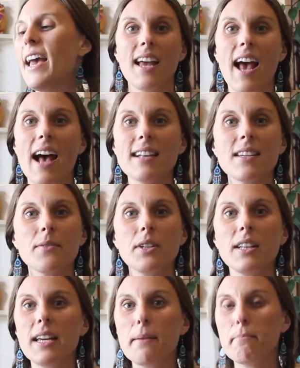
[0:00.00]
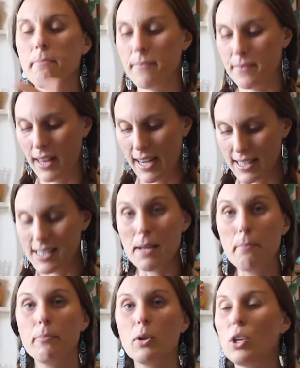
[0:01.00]
It has a really like
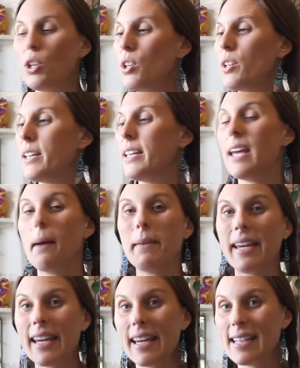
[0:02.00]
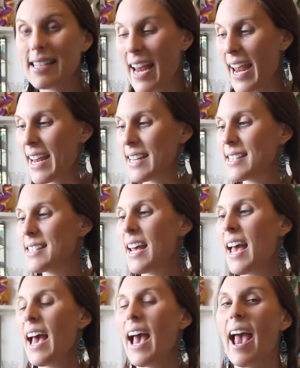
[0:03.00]
simple, yummy taste,
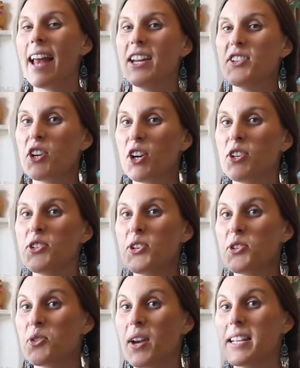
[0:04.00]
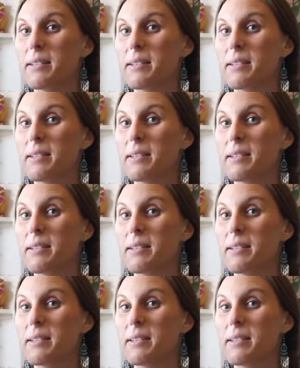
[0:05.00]
and it turns your drinks